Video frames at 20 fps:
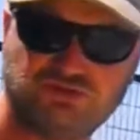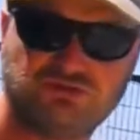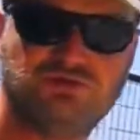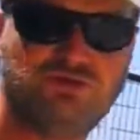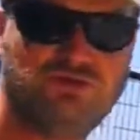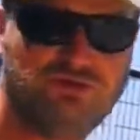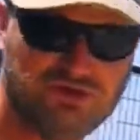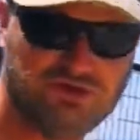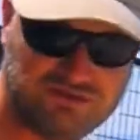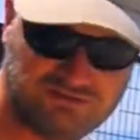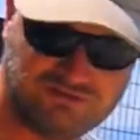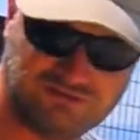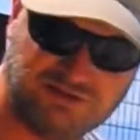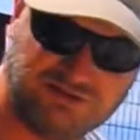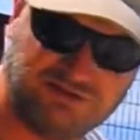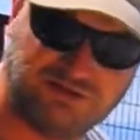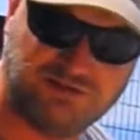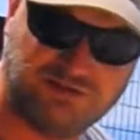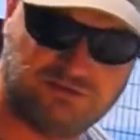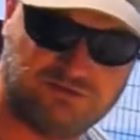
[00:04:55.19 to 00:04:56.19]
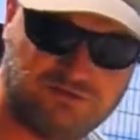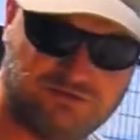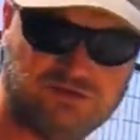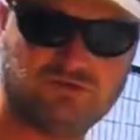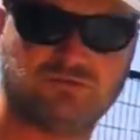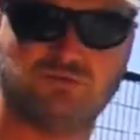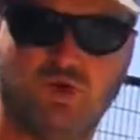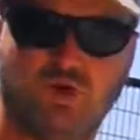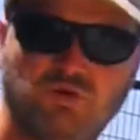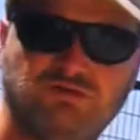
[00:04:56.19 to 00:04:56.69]
You
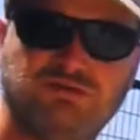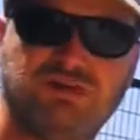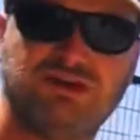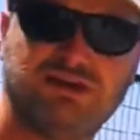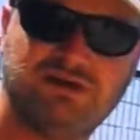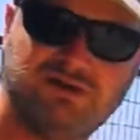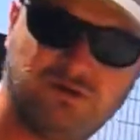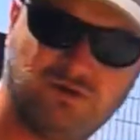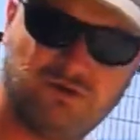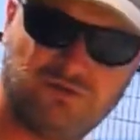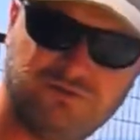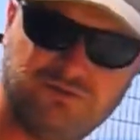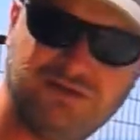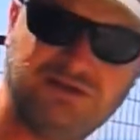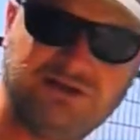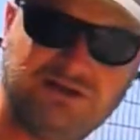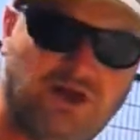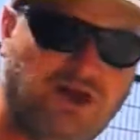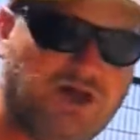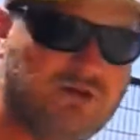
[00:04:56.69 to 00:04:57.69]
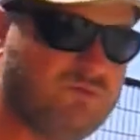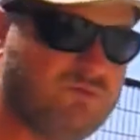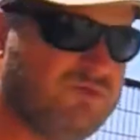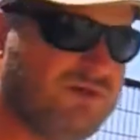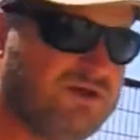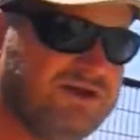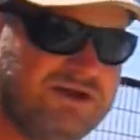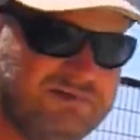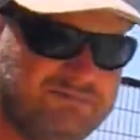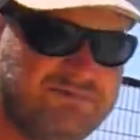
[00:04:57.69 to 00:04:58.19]
can rotate it all day long
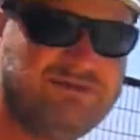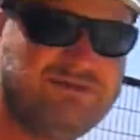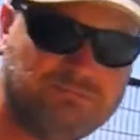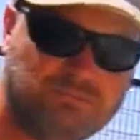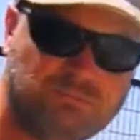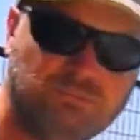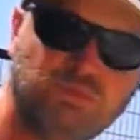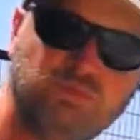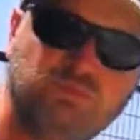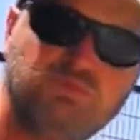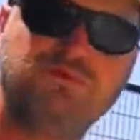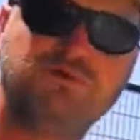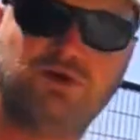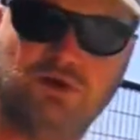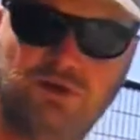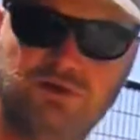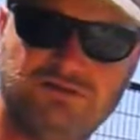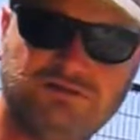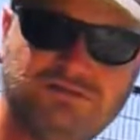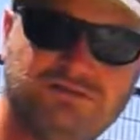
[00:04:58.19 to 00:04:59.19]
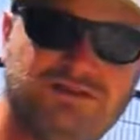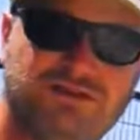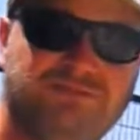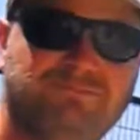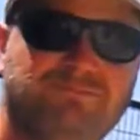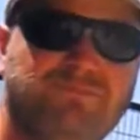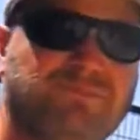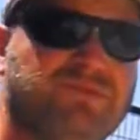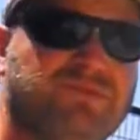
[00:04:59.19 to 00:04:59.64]
without having to move it all the time.